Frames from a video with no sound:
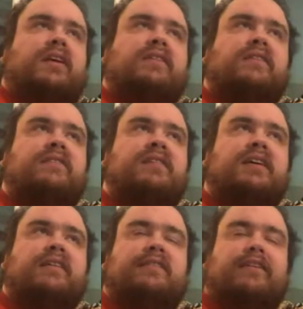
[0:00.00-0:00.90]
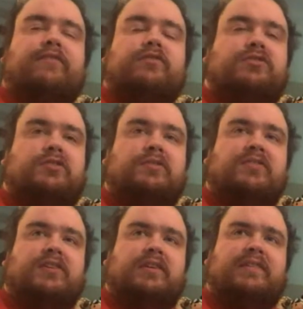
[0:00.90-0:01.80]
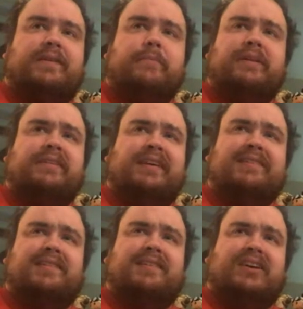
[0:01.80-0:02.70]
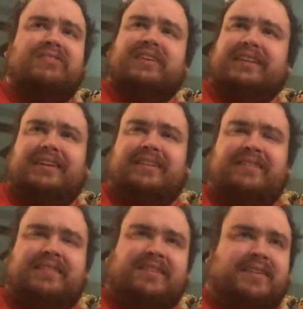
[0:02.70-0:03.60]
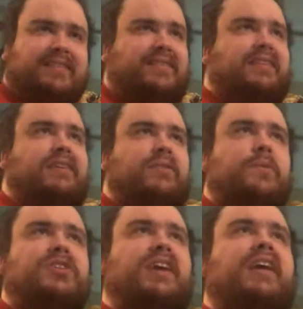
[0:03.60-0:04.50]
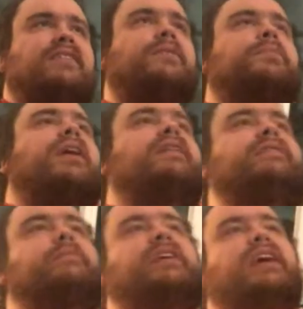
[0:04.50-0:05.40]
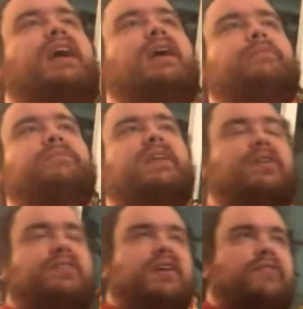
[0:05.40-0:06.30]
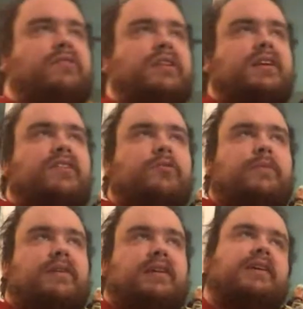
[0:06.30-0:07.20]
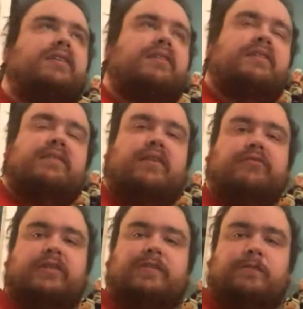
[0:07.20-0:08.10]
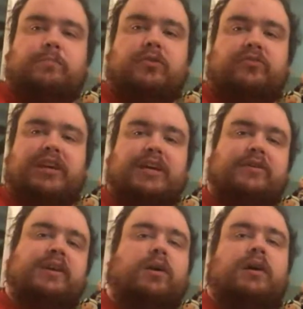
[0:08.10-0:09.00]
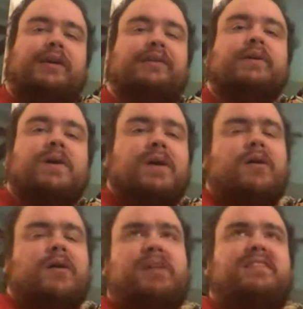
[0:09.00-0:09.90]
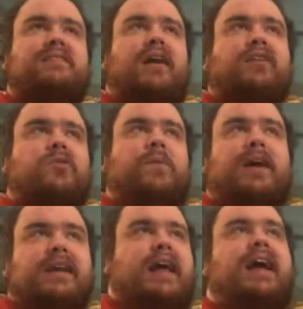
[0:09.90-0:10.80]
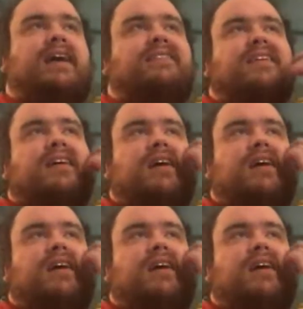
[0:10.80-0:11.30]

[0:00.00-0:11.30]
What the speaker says: doesn't take itself too seriously, but it takes itself a little seriously, which kind of surprised me. There's definitely humor here. It's definitely spoofing going on, but it's not quite as,